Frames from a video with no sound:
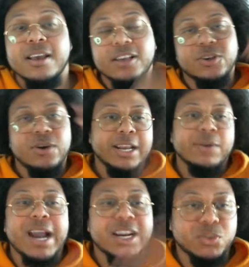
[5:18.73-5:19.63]
So
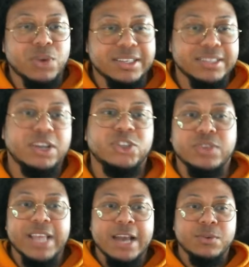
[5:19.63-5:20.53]
anyway, I just wanted to touch
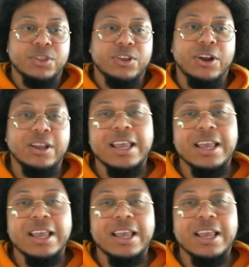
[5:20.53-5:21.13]
on that with her.